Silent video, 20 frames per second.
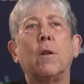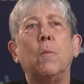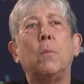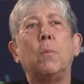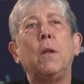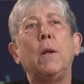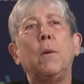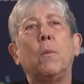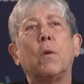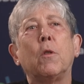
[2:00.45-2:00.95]

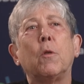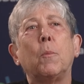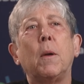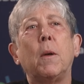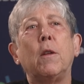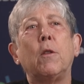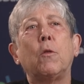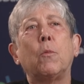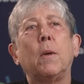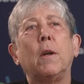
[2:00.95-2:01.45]
complete
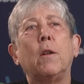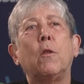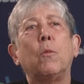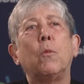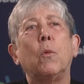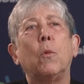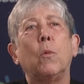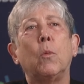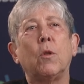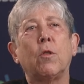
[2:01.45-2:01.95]
response rates
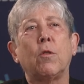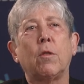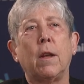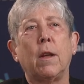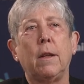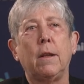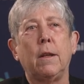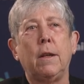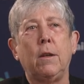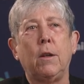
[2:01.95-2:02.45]
were
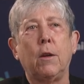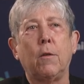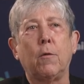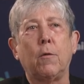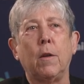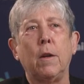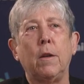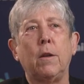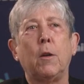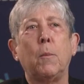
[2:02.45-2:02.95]
slightly
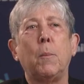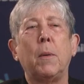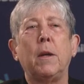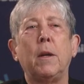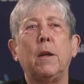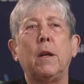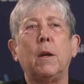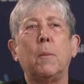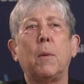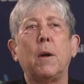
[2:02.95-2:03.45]
different
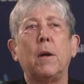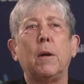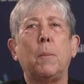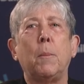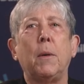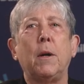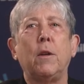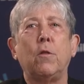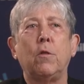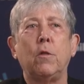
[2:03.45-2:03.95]
depending upon a
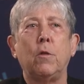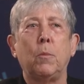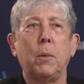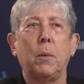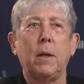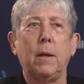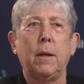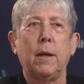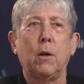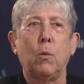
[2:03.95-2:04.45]
patient's
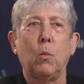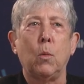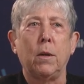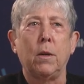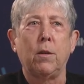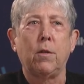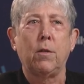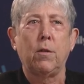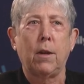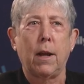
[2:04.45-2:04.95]

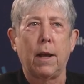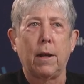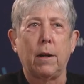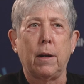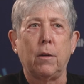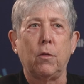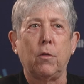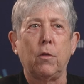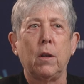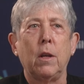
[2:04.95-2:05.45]
PD-L1
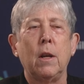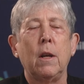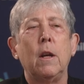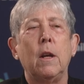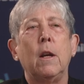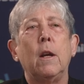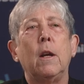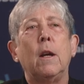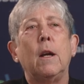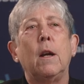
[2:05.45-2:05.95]
status.
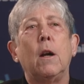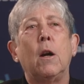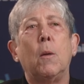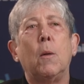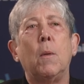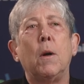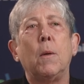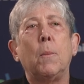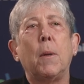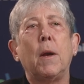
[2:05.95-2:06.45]

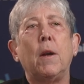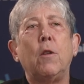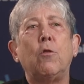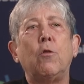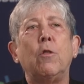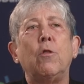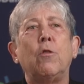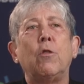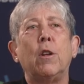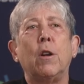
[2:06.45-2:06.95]
Among
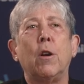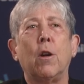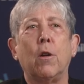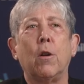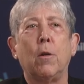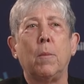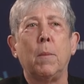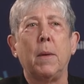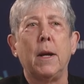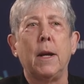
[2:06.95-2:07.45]
patients in
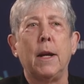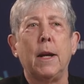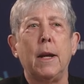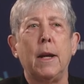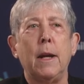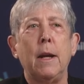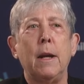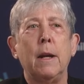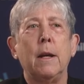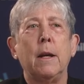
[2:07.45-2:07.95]
arm
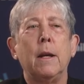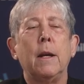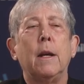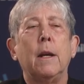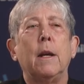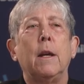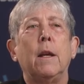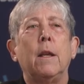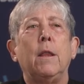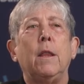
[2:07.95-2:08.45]
A,
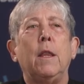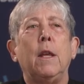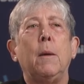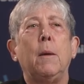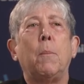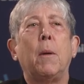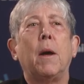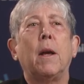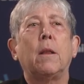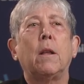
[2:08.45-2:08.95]

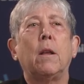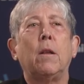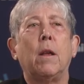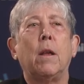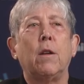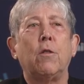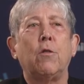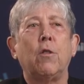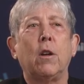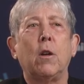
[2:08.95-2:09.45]
the
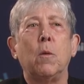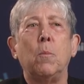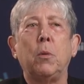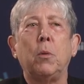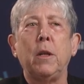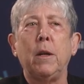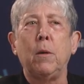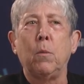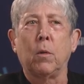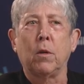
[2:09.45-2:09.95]
pathologic
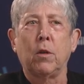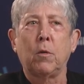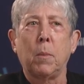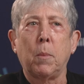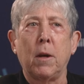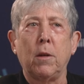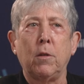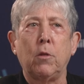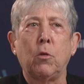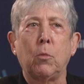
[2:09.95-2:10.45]
complete
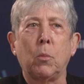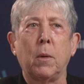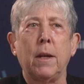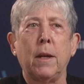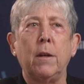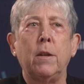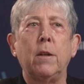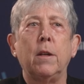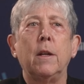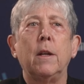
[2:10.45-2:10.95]
response
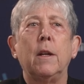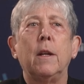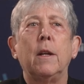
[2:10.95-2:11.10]
rate